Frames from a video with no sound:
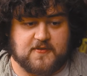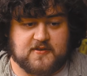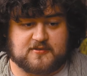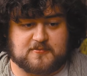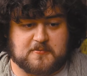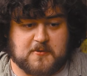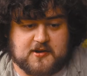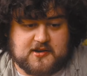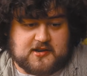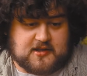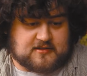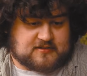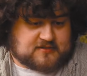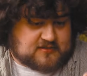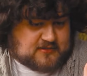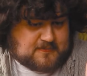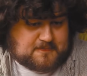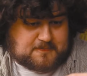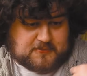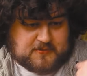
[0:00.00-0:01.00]
This one is
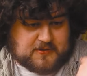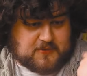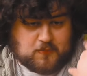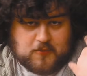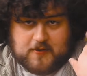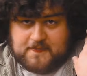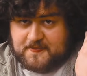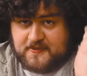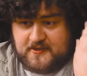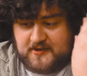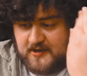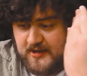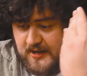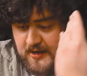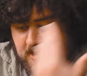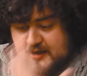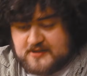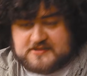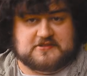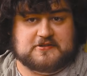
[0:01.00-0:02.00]
simply one that
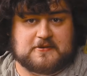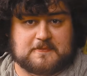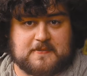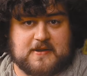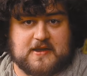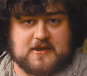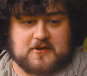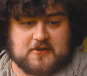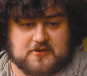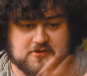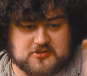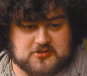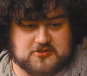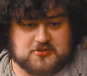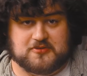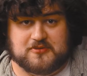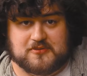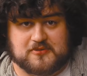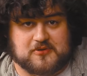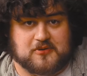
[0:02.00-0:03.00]
connects your Pico
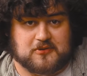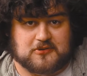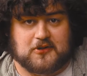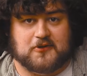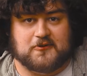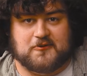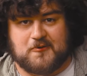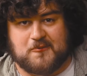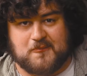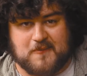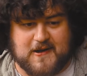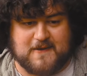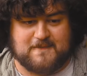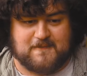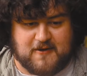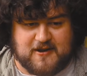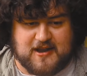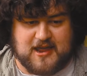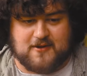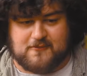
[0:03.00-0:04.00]
to your local
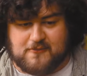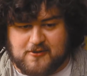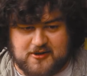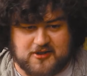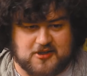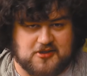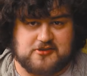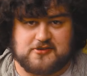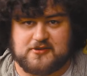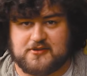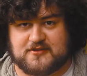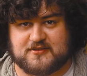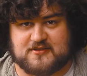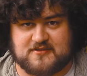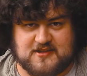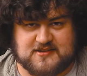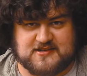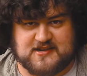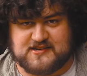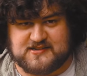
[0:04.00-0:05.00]
Wi-Fi network
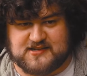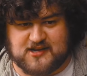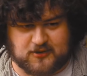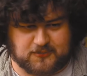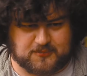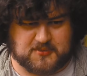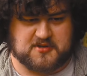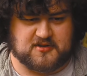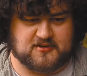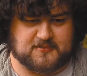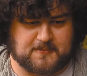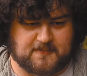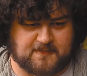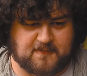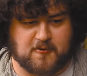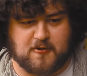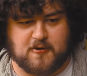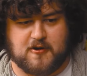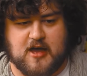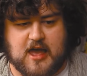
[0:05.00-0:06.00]
using the details we used
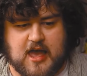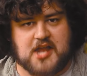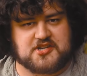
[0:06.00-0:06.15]
before,